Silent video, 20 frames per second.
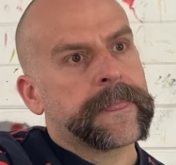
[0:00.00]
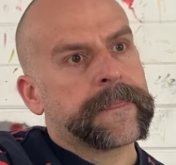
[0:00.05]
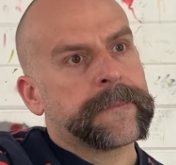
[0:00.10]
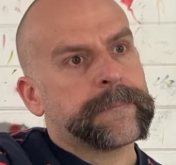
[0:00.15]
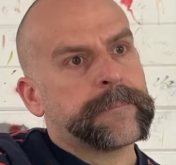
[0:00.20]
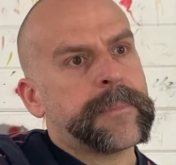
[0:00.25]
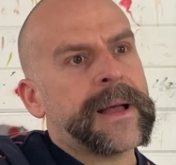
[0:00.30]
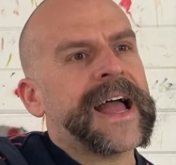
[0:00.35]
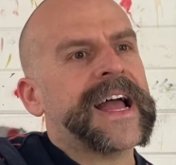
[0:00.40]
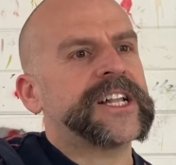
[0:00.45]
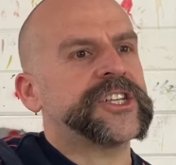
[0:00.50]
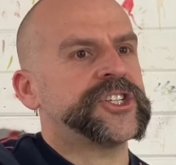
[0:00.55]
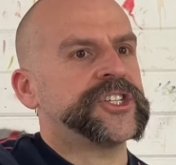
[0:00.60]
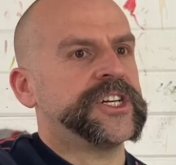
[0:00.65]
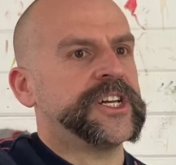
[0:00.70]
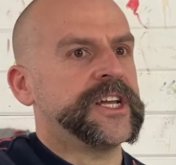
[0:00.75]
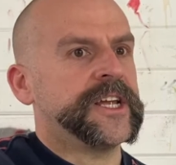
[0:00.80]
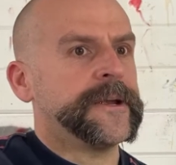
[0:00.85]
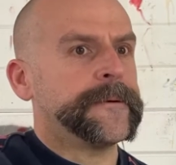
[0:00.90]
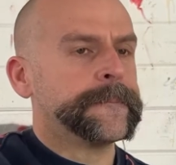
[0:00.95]

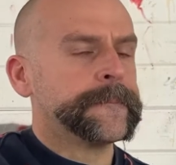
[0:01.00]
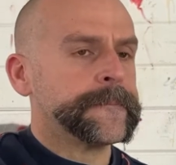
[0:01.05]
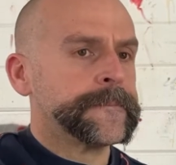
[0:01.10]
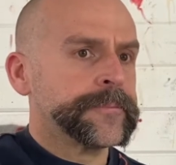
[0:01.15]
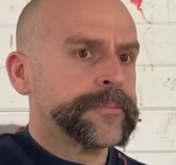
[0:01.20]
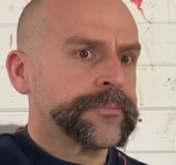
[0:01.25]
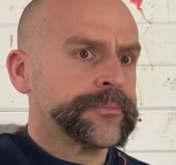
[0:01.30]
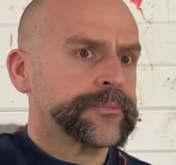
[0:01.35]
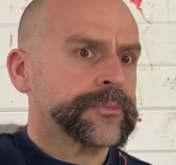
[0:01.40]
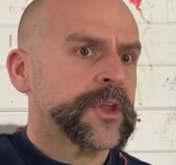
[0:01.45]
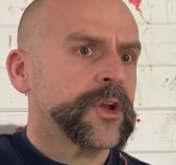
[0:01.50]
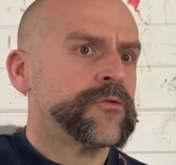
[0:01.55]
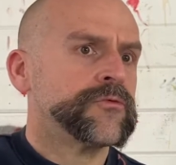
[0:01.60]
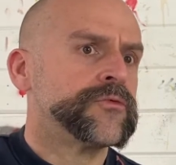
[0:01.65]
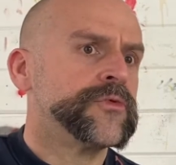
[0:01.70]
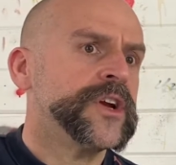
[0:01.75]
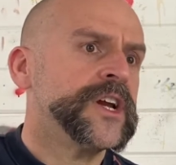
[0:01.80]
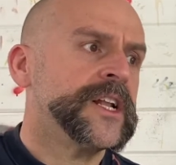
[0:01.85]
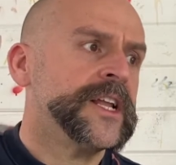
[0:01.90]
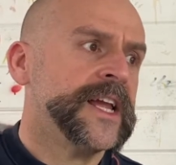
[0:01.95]
patchy,
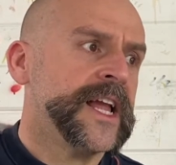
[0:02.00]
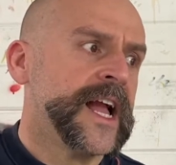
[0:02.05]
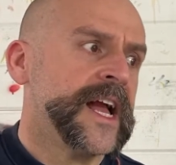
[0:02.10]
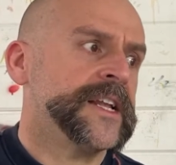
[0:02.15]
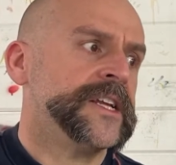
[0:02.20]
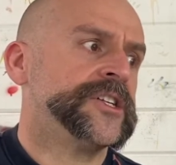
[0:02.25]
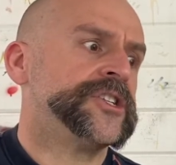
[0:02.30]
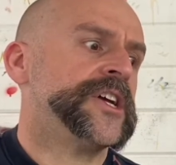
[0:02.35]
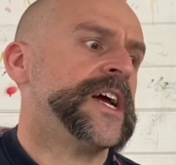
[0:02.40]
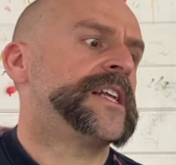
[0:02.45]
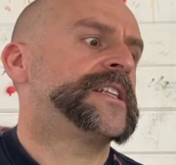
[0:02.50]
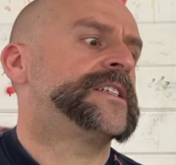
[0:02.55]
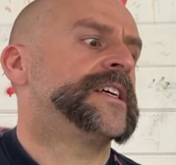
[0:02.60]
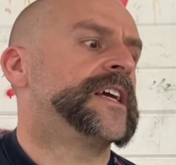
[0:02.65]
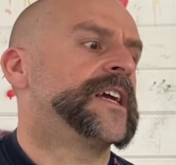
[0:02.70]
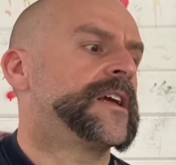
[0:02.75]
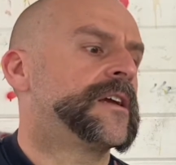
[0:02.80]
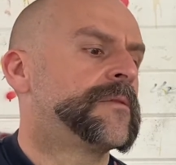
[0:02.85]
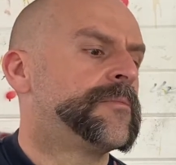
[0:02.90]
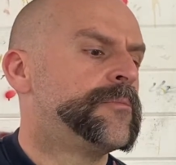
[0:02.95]
really
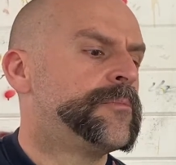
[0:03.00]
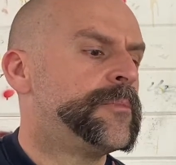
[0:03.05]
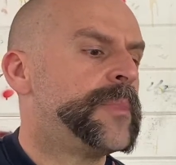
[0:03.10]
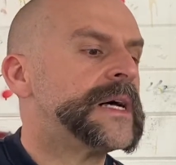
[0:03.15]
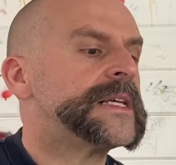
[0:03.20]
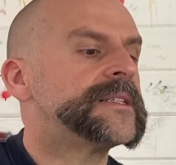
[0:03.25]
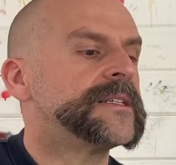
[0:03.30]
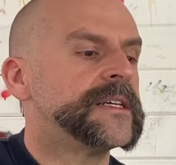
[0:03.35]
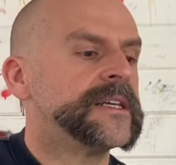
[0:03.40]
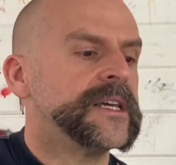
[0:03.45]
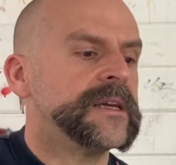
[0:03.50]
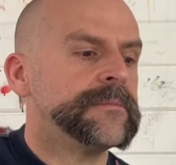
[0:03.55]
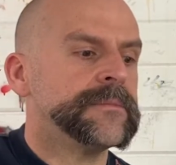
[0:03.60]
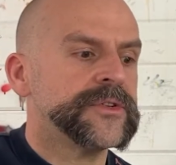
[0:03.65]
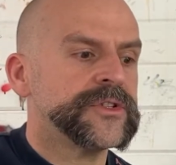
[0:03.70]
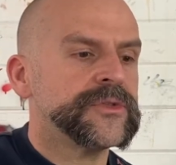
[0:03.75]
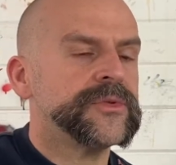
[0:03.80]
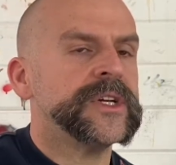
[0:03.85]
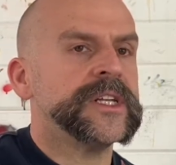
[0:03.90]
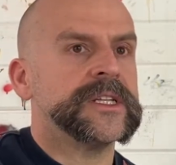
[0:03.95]
energetic, buzzing in
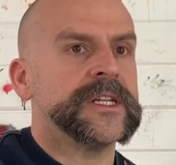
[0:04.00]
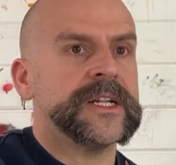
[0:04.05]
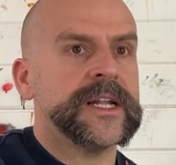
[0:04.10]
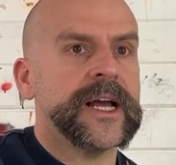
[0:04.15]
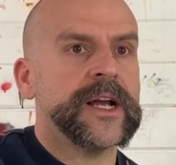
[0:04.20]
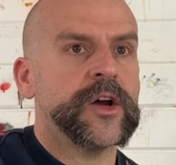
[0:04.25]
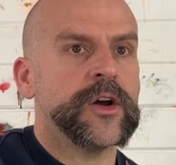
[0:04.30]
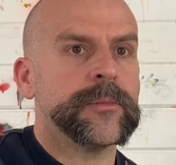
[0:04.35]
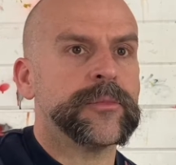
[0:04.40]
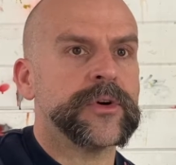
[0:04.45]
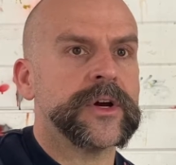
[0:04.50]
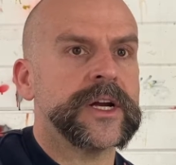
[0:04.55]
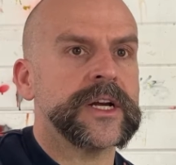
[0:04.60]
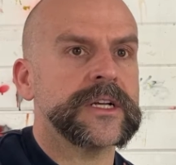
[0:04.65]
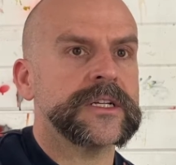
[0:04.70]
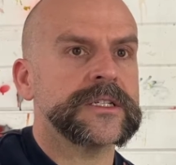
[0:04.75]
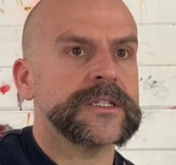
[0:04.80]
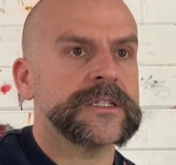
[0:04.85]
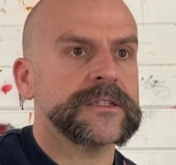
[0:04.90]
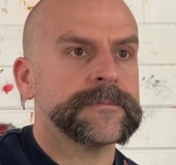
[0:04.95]
between the Lego
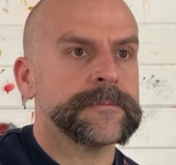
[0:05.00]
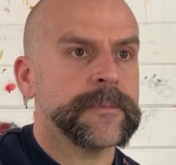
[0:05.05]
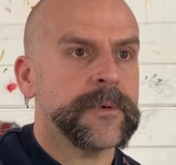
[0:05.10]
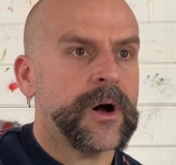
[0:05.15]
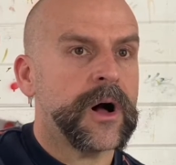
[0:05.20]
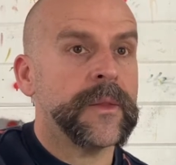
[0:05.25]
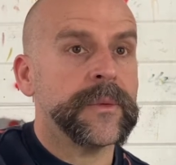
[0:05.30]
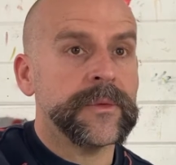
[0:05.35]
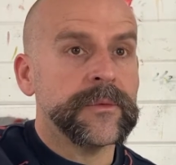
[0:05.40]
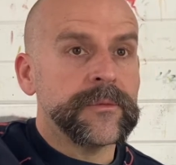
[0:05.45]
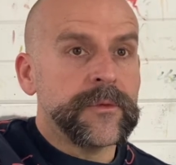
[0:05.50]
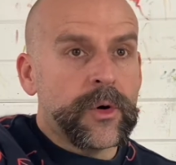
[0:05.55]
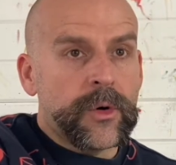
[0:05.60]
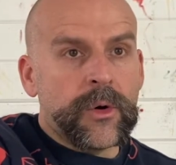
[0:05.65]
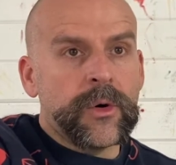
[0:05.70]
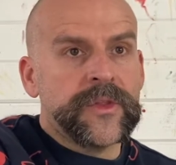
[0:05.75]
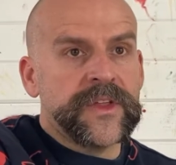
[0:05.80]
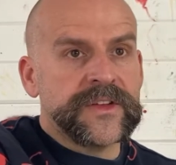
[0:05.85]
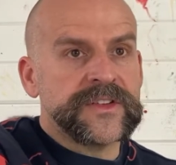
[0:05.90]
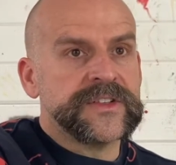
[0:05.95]
bricks on all
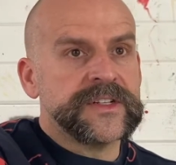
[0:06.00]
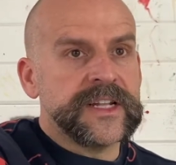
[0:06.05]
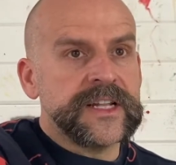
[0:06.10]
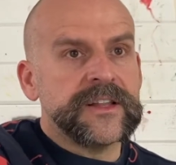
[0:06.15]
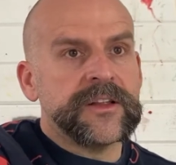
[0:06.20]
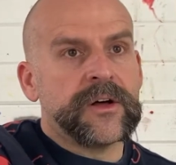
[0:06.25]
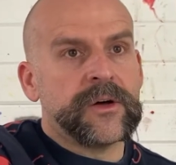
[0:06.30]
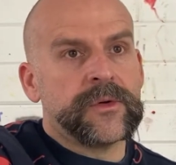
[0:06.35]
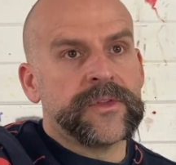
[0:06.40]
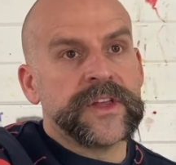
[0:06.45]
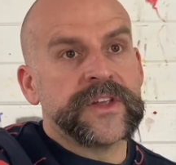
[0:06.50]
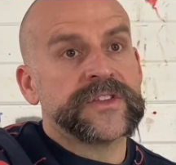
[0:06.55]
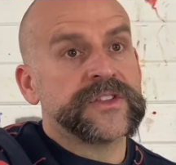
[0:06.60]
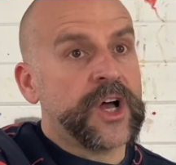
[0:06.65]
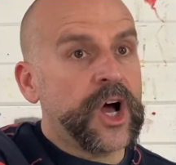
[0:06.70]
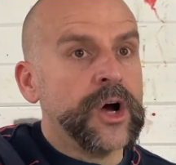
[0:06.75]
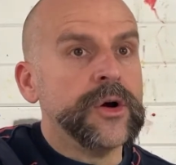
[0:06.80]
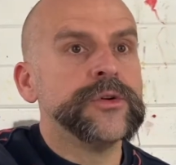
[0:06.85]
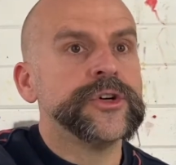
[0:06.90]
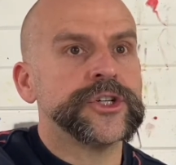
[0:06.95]
this
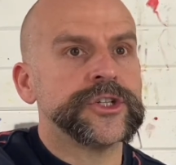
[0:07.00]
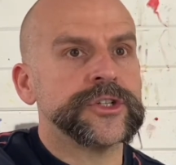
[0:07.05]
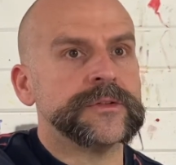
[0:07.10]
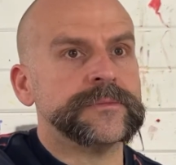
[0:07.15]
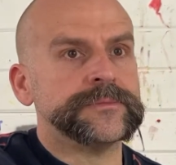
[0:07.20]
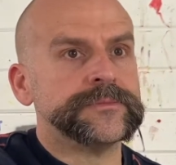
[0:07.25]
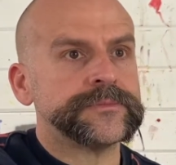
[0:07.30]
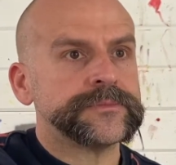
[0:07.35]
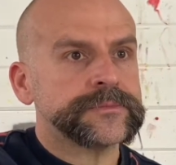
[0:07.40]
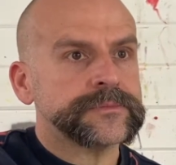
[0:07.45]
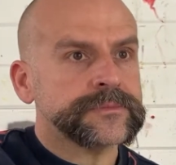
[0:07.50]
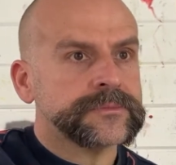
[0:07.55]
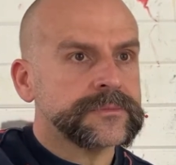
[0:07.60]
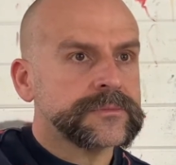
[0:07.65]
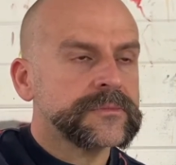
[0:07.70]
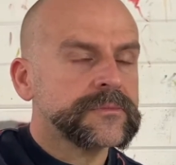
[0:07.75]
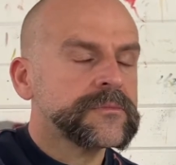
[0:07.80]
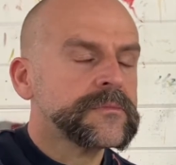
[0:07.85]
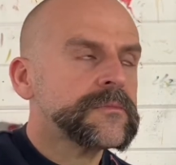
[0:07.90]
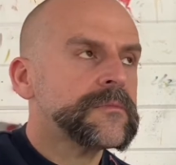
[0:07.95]
ocean.
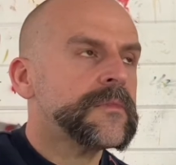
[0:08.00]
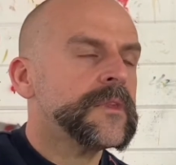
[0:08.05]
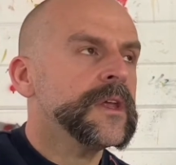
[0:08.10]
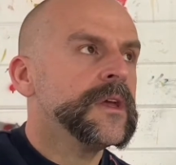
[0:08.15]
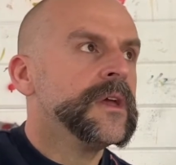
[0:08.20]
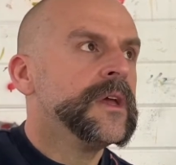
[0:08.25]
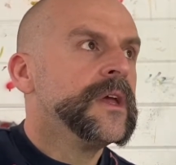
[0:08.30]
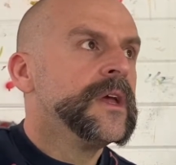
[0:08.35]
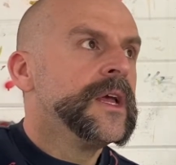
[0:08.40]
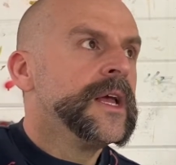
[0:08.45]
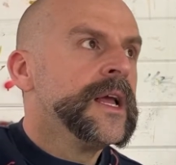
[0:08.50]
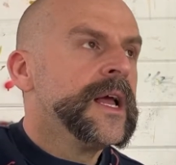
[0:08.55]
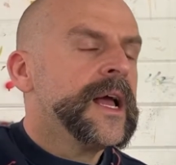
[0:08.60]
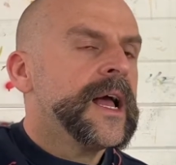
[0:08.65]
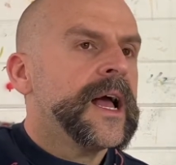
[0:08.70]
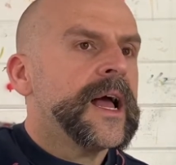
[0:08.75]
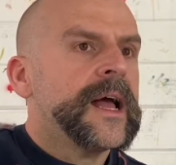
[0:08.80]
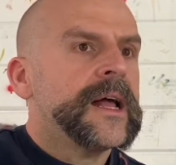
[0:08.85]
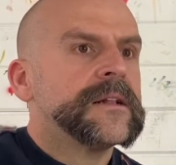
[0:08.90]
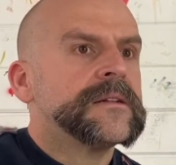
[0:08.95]

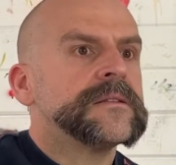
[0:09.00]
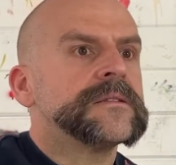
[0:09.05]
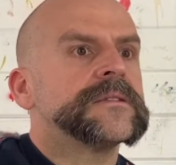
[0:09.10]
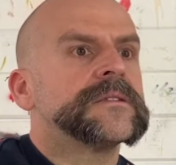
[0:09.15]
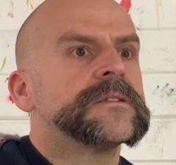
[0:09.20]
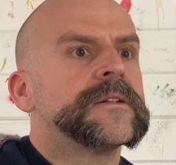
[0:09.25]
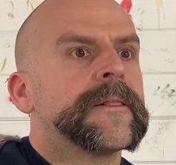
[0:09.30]
And